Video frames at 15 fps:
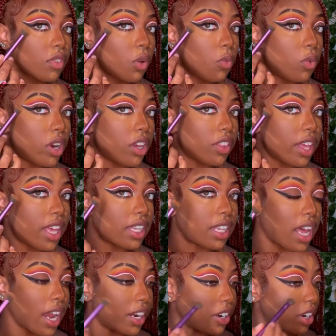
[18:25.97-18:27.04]
where that
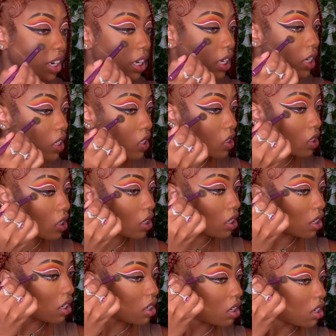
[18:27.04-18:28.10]
liner is
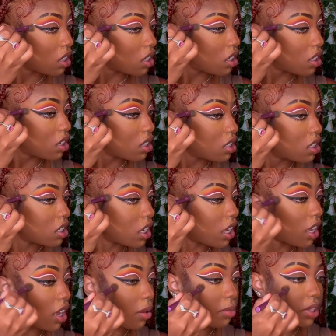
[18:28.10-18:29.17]
to
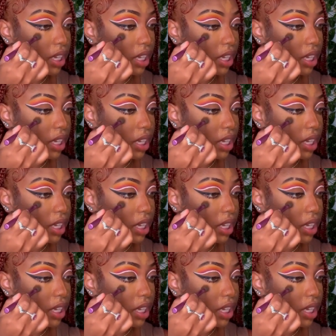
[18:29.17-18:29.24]
help